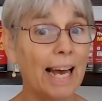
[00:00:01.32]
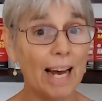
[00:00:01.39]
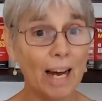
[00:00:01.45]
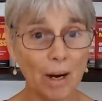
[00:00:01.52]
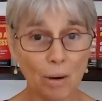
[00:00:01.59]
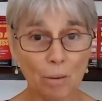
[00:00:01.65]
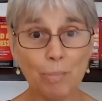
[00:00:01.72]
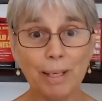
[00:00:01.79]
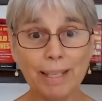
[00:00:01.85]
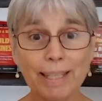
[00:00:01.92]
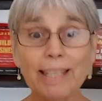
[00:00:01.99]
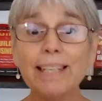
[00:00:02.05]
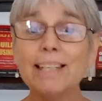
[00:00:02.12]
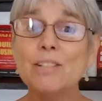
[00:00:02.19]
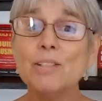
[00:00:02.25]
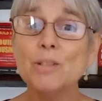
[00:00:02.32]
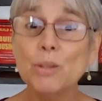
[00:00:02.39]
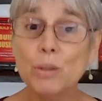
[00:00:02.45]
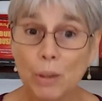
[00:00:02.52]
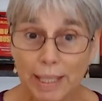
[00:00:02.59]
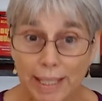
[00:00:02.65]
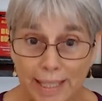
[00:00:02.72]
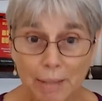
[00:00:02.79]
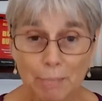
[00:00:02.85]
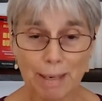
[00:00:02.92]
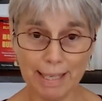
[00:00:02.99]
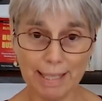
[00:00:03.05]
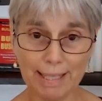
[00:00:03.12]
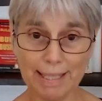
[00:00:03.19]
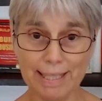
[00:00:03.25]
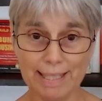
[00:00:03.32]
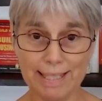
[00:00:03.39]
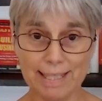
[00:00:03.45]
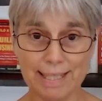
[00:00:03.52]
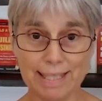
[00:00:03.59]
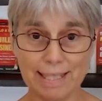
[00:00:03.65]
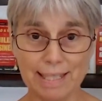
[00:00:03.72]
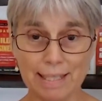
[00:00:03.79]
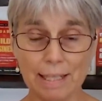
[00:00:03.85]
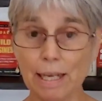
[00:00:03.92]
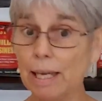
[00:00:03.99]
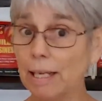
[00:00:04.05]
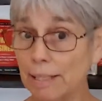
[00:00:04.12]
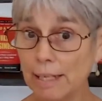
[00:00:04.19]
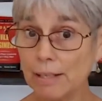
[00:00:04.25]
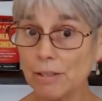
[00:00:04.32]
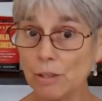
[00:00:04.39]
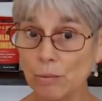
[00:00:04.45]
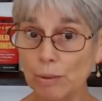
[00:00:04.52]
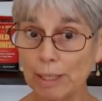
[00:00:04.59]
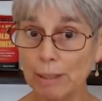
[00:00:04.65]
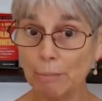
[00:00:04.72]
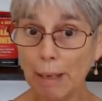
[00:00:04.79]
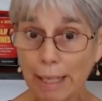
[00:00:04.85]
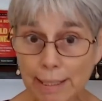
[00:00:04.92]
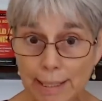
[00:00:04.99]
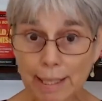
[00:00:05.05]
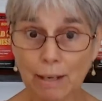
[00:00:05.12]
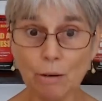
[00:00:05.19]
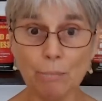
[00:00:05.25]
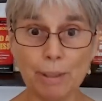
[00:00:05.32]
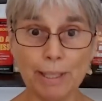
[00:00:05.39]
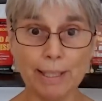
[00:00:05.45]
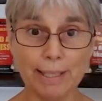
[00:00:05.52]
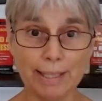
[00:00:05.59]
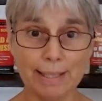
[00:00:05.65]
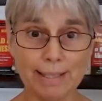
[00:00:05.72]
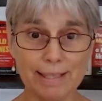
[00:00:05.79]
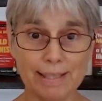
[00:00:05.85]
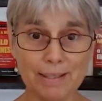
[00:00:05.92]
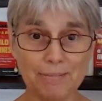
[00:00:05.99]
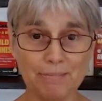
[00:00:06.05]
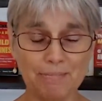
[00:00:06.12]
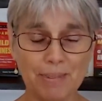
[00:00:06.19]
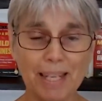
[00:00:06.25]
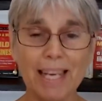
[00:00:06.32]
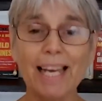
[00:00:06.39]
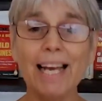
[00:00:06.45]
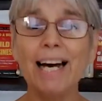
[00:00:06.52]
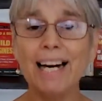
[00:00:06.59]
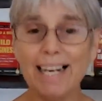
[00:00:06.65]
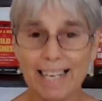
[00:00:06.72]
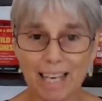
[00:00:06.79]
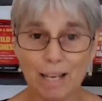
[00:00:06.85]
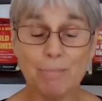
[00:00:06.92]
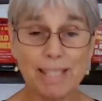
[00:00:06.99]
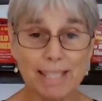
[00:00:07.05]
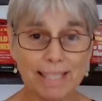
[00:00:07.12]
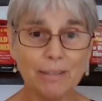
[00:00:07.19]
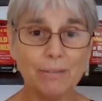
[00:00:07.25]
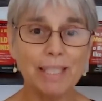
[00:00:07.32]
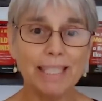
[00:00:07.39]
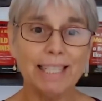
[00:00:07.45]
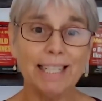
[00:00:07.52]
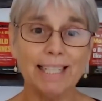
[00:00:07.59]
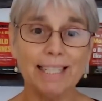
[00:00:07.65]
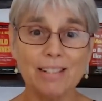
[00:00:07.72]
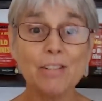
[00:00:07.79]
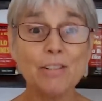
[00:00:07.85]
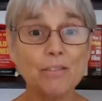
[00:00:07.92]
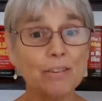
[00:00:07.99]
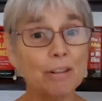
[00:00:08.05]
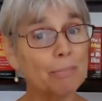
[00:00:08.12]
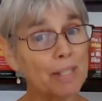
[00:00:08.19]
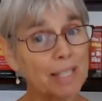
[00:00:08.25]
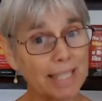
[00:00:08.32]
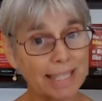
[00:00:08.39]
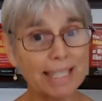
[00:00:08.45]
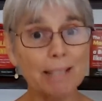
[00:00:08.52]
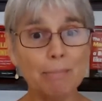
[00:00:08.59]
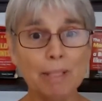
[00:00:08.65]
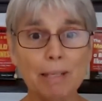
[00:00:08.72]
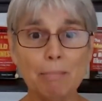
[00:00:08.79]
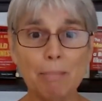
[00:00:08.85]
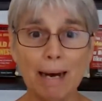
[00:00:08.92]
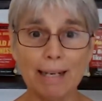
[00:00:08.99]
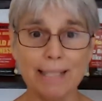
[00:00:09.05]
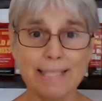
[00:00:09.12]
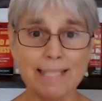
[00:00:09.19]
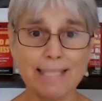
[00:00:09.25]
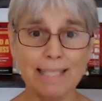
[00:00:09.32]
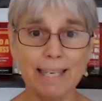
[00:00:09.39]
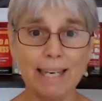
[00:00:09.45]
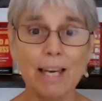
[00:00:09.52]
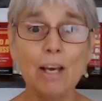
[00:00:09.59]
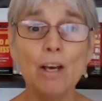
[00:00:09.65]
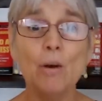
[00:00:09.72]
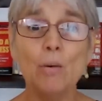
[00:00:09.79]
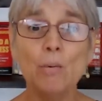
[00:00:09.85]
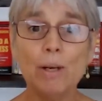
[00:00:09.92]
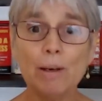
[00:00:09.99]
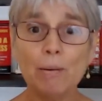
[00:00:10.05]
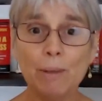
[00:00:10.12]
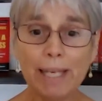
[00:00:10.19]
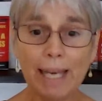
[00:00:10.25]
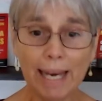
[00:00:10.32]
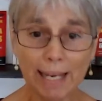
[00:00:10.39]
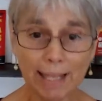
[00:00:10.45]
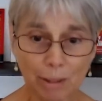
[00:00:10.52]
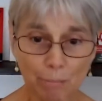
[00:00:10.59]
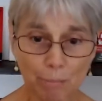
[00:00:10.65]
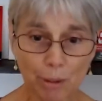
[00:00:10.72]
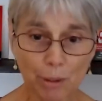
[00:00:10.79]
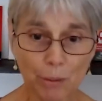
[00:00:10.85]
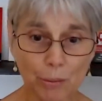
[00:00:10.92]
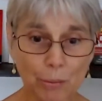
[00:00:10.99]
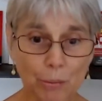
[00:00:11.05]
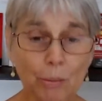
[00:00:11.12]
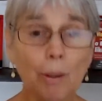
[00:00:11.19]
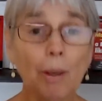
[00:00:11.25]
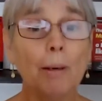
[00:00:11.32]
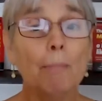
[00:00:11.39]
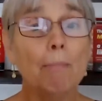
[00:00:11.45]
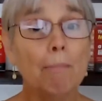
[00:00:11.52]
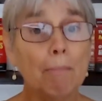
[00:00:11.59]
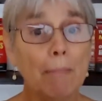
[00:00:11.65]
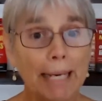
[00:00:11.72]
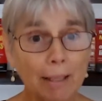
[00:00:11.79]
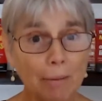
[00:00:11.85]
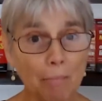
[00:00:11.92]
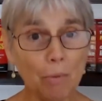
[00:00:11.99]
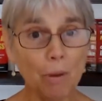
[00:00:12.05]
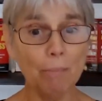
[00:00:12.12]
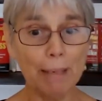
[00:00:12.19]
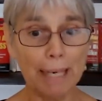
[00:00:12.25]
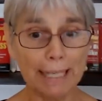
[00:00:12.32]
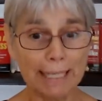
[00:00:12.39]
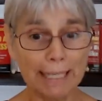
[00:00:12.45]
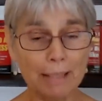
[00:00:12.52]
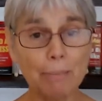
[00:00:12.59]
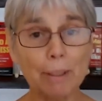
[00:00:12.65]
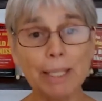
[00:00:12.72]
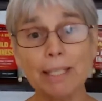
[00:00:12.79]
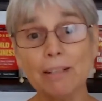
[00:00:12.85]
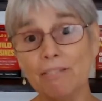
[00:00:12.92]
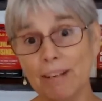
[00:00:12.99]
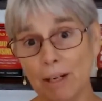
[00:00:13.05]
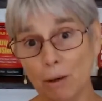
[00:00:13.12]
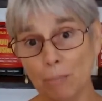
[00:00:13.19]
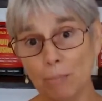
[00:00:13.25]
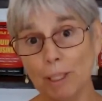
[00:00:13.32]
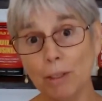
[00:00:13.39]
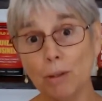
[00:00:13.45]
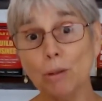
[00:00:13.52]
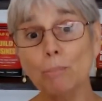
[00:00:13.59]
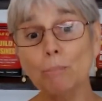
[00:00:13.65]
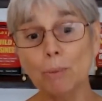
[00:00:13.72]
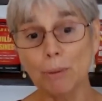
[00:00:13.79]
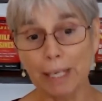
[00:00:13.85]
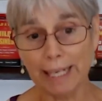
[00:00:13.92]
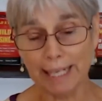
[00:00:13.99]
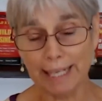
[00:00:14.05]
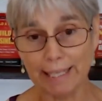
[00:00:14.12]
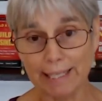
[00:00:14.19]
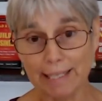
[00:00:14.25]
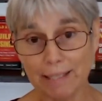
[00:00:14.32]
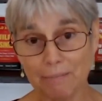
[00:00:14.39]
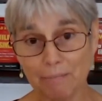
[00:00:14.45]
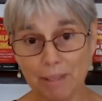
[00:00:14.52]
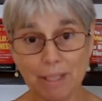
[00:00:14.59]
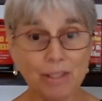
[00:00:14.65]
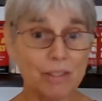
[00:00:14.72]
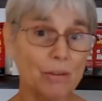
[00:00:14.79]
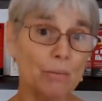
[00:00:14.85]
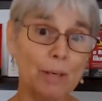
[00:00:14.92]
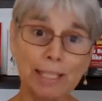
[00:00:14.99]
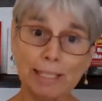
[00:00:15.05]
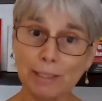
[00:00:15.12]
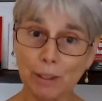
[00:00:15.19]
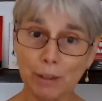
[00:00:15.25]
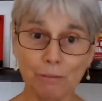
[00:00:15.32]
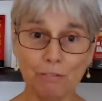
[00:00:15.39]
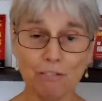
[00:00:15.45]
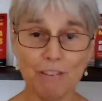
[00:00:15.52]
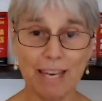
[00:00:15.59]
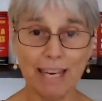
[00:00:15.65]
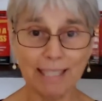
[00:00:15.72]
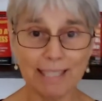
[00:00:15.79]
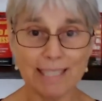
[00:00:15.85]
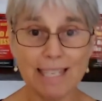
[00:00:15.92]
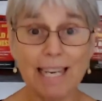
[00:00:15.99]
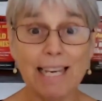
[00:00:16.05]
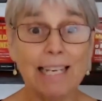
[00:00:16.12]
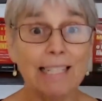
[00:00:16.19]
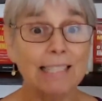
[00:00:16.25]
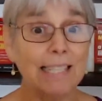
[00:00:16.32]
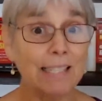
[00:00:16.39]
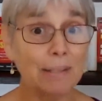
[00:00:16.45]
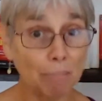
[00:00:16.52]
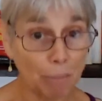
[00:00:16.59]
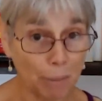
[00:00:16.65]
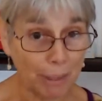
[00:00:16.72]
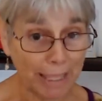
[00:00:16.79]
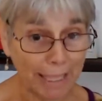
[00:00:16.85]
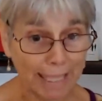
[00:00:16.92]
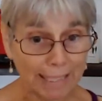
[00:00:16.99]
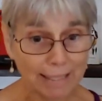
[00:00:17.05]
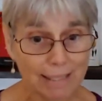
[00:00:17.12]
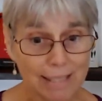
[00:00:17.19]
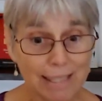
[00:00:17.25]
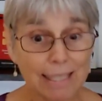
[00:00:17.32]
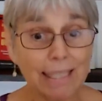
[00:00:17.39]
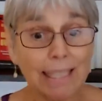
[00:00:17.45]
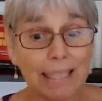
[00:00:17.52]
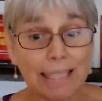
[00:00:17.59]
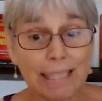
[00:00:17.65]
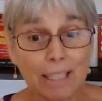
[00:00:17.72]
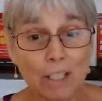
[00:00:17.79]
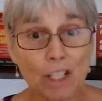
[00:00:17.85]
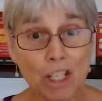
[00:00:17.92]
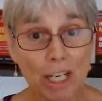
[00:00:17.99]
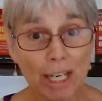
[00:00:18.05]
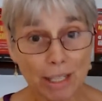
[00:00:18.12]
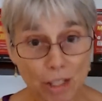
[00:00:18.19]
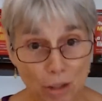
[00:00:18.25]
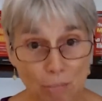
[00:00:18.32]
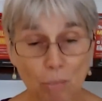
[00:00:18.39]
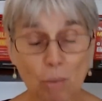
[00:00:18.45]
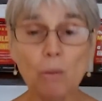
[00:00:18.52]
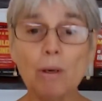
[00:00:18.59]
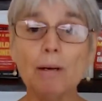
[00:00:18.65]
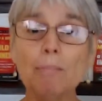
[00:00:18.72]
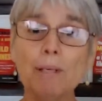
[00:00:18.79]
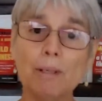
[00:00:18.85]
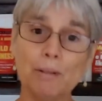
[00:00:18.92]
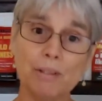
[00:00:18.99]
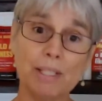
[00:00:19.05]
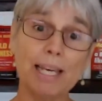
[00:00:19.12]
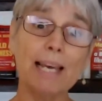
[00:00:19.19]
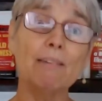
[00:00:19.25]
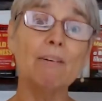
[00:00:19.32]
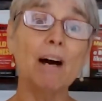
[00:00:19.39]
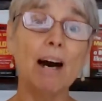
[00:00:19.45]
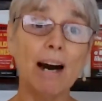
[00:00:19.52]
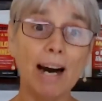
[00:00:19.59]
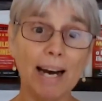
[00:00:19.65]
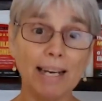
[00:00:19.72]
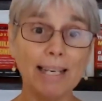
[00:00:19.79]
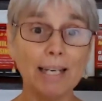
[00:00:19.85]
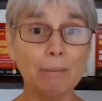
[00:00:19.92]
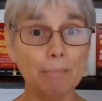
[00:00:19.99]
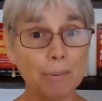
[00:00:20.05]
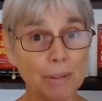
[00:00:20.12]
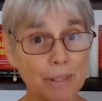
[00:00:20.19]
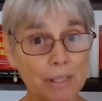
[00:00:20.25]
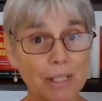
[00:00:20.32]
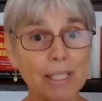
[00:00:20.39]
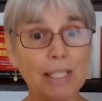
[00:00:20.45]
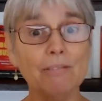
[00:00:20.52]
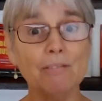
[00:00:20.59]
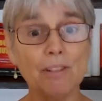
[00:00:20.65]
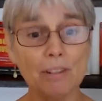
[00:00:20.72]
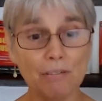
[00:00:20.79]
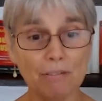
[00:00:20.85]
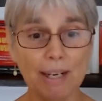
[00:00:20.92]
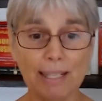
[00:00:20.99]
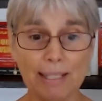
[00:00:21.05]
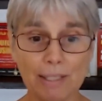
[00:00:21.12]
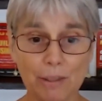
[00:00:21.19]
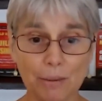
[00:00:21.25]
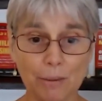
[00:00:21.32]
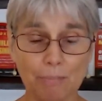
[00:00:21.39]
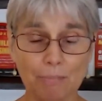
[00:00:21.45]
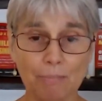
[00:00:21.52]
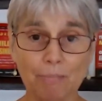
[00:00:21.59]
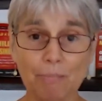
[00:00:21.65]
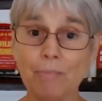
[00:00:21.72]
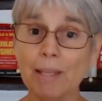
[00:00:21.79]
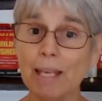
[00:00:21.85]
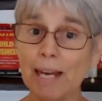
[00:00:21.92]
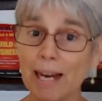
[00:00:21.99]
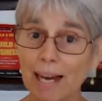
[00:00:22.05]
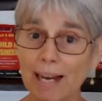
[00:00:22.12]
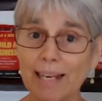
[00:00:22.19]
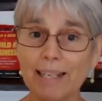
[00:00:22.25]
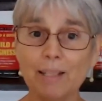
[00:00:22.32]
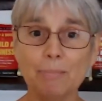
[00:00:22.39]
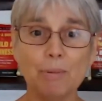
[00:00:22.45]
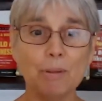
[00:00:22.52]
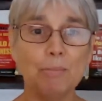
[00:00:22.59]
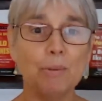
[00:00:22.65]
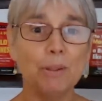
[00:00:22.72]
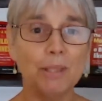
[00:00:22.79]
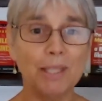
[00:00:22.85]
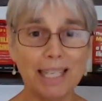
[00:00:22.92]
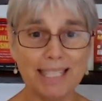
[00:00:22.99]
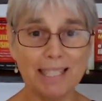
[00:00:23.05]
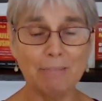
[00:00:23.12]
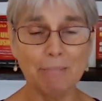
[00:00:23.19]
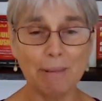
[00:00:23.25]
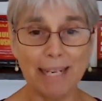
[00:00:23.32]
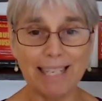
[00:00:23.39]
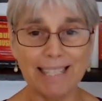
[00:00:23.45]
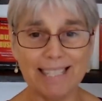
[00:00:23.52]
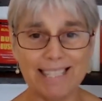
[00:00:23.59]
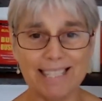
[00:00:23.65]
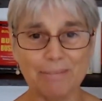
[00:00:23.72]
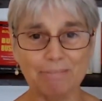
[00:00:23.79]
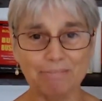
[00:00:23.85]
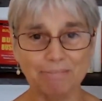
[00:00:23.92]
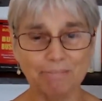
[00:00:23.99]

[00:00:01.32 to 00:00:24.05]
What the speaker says: How big is your email list? And does it really matter how big it is? Hi, I'm Sigrid de Cast from Sticky Beak Marketing, where we help you make more money by developing your brand. It's a well-known fact that brands can charge more because they have a higher perceived value. I help you put that in place.